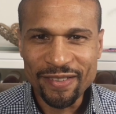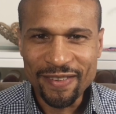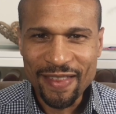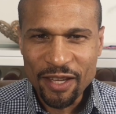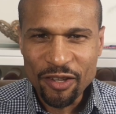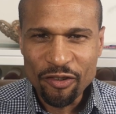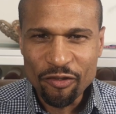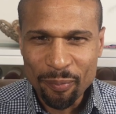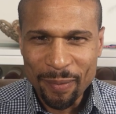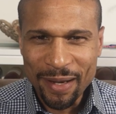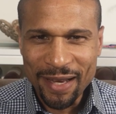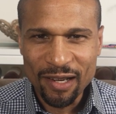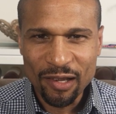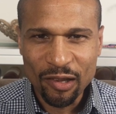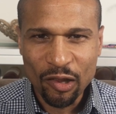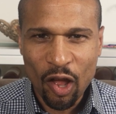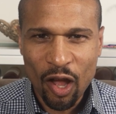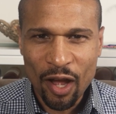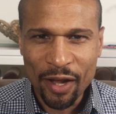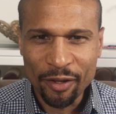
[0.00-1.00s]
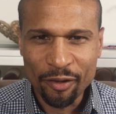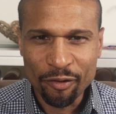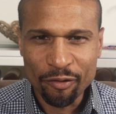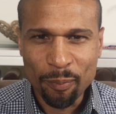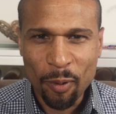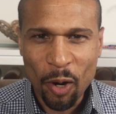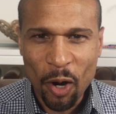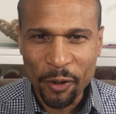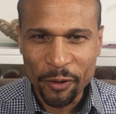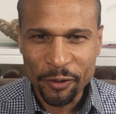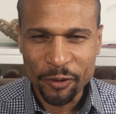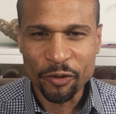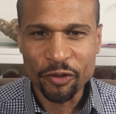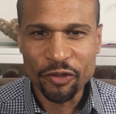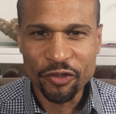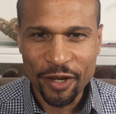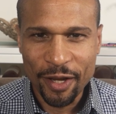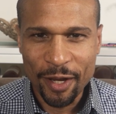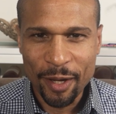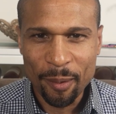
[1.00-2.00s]
see that you've made a lot of
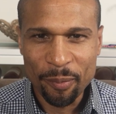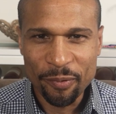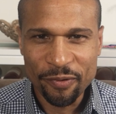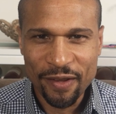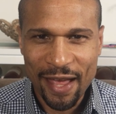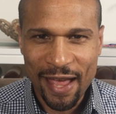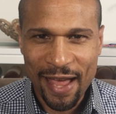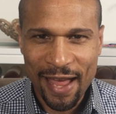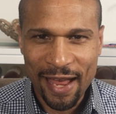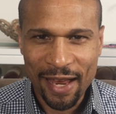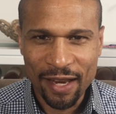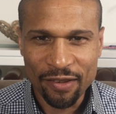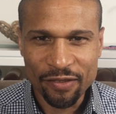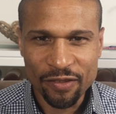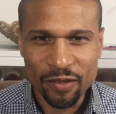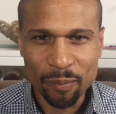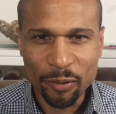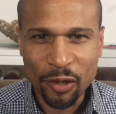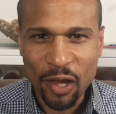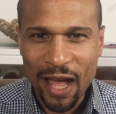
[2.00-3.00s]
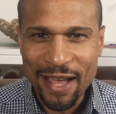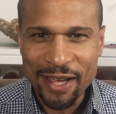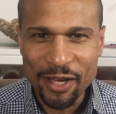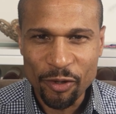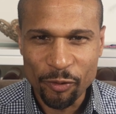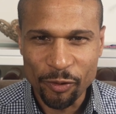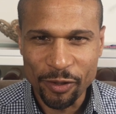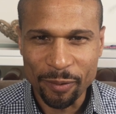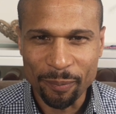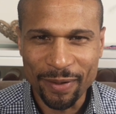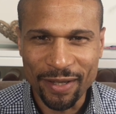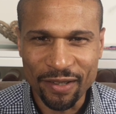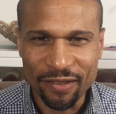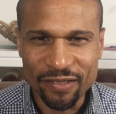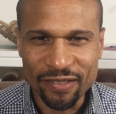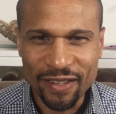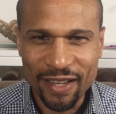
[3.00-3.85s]
partnerships and supply agreements.